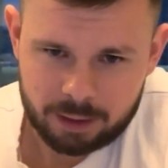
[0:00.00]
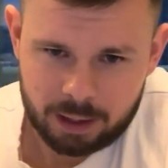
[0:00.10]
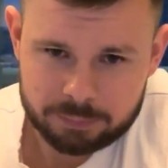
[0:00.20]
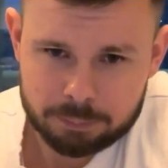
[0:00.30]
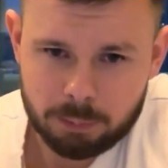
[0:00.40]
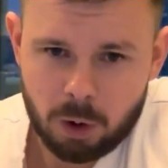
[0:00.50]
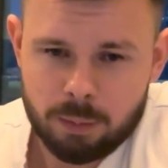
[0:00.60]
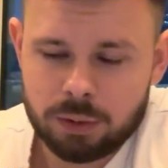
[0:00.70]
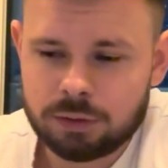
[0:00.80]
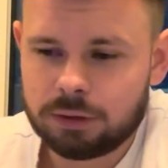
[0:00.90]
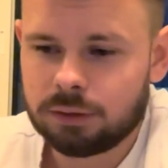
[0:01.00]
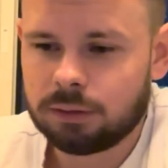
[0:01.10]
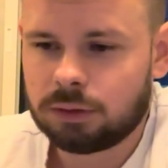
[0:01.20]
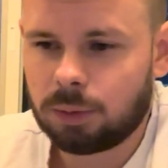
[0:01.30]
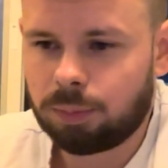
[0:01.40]
at the moment,
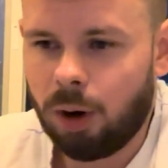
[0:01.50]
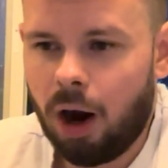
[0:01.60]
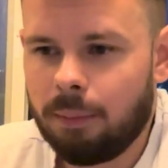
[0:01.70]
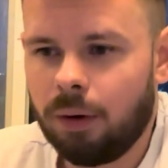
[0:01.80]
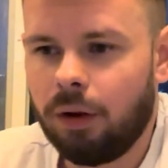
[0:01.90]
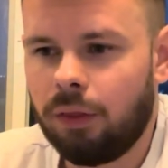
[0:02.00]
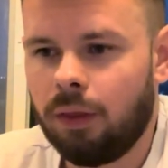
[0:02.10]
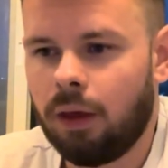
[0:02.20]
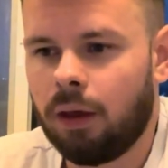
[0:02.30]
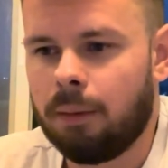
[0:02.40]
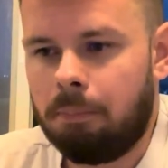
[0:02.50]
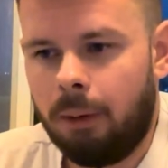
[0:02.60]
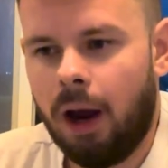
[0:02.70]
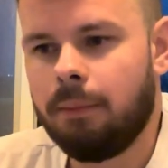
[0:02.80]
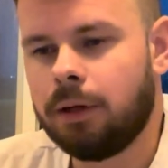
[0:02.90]
the primary thing and
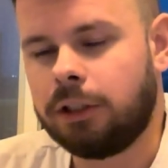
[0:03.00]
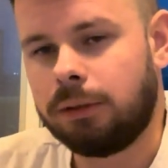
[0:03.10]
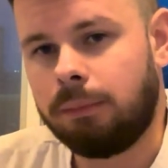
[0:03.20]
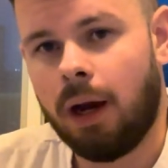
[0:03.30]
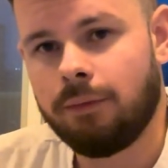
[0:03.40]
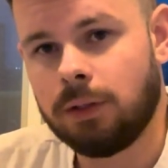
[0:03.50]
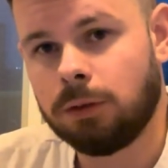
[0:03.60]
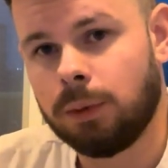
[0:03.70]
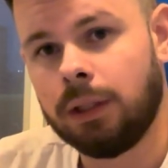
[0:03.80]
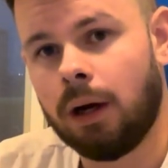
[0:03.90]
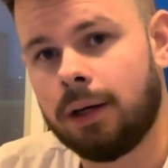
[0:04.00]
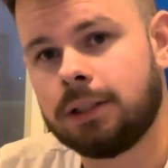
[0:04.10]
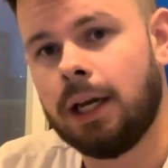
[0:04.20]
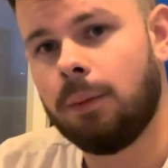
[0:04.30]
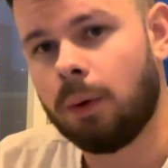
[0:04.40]
my mission, my vision with the
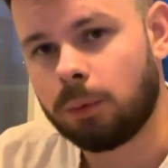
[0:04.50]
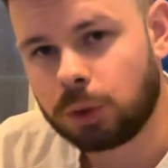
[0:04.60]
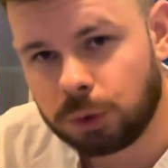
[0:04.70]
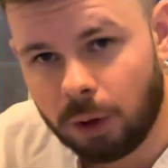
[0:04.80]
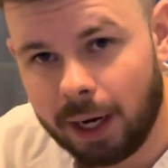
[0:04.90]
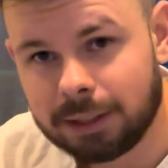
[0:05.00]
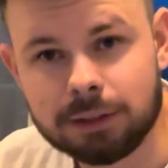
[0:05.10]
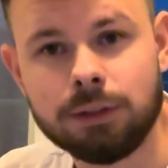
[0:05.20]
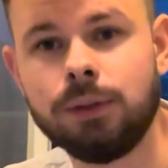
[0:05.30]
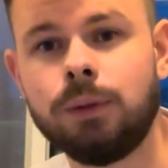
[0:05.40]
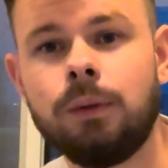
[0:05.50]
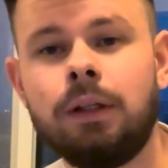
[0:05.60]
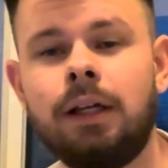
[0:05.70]
RSA and what I'm trying to do